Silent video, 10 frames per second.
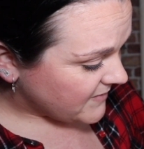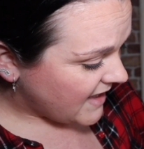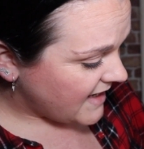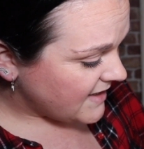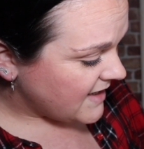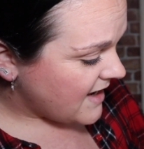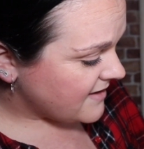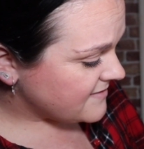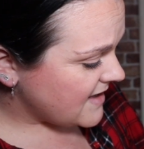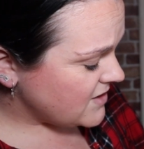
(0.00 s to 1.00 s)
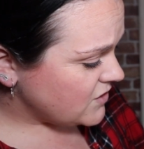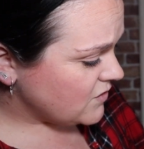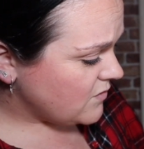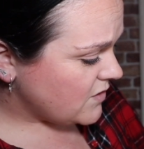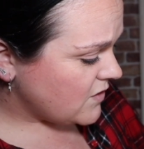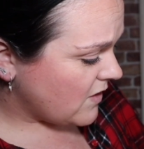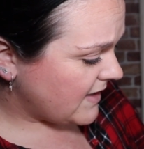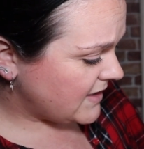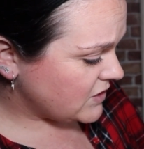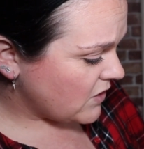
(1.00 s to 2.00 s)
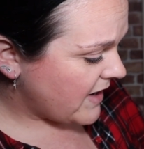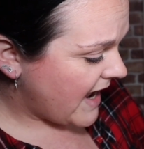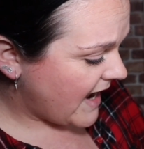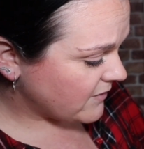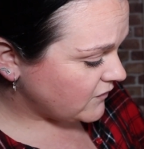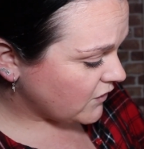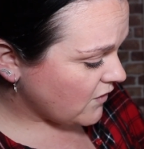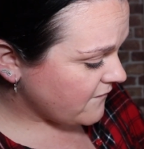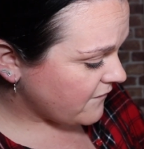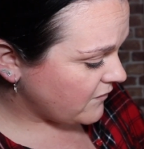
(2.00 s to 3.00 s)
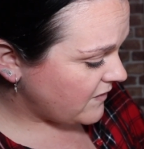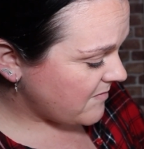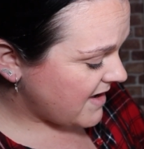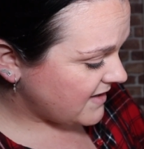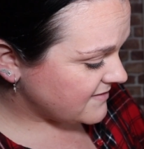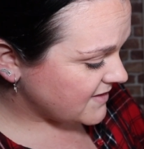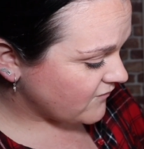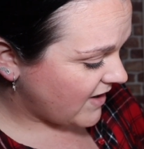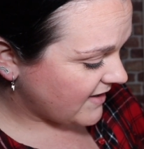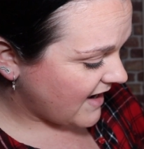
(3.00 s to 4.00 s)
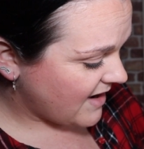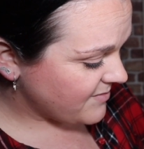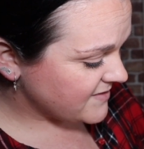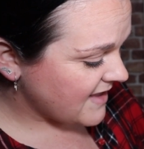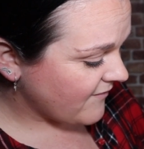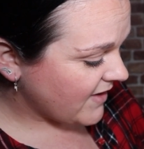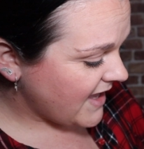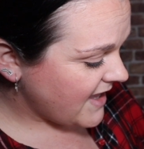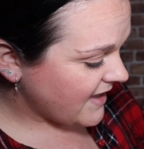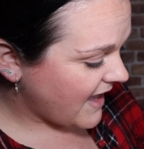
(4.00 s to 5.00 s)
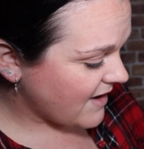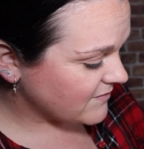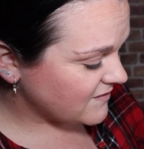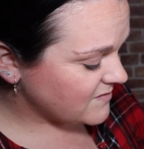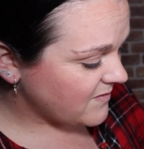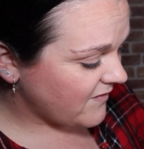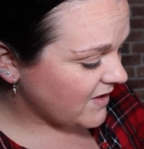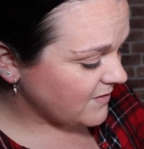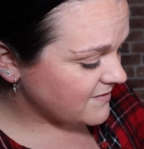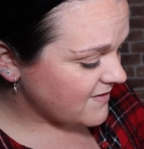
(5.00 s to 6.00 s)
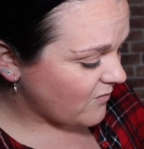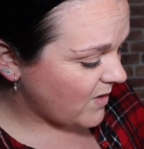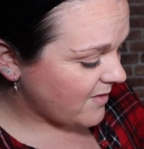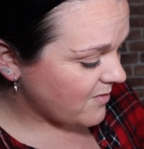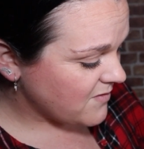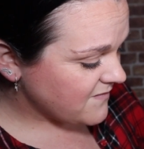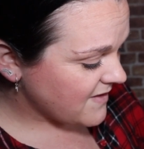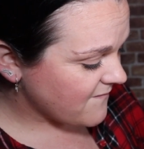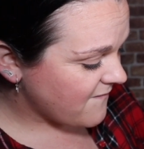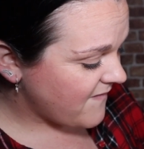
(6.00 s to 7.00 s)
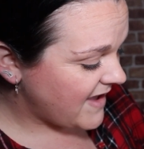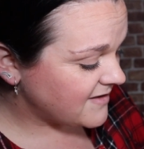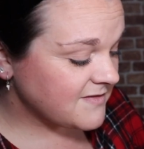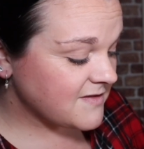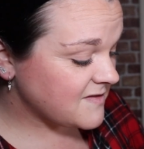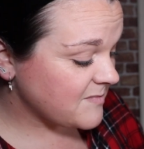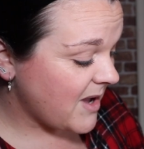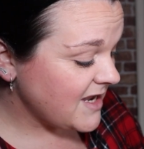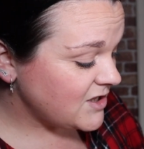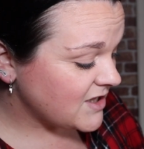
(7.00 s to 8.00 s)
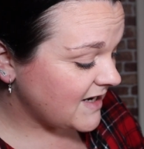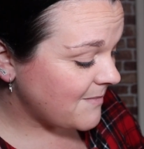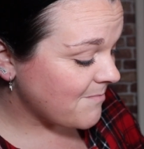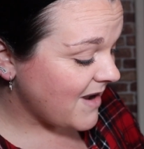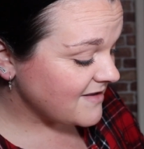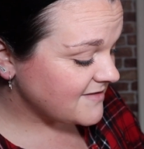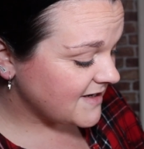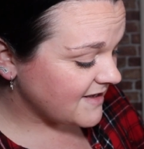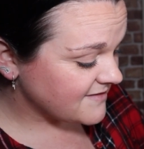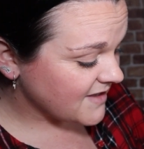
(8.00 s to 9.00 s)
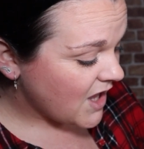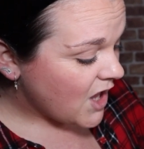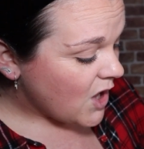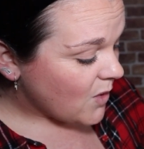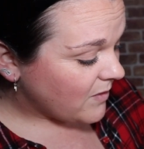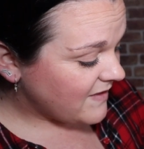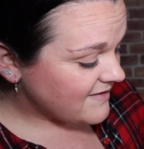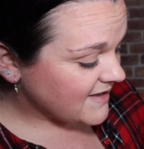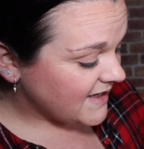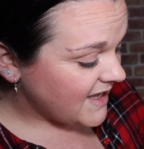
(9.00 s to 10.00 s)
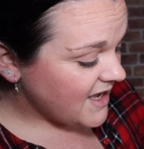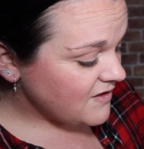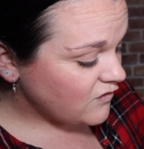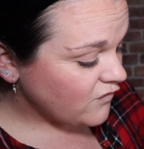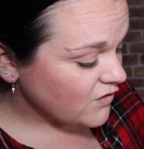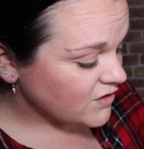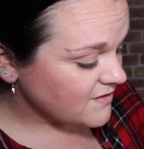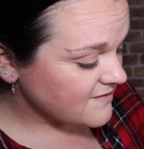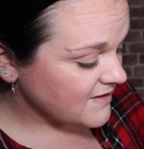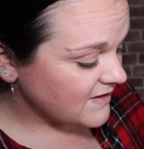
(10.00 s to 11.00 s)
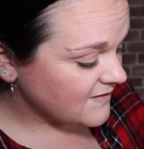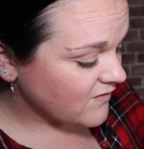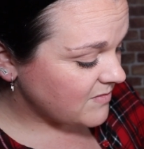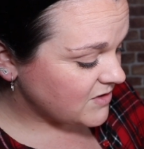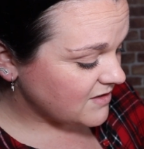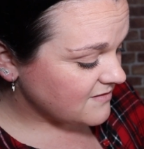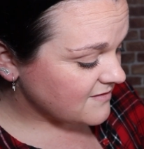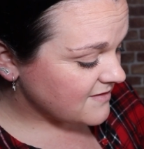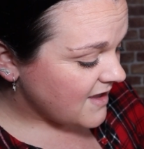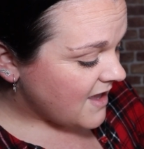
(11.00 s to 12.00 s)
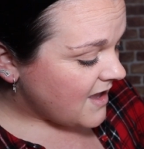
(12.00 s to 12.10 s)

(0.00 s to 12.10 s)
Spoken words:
gaining essential knowledge on how to confront the menacing redcaps, navigate encounters with elusive werewolves, and face the spine-chilling basilisk with its clear instructions and descriptions.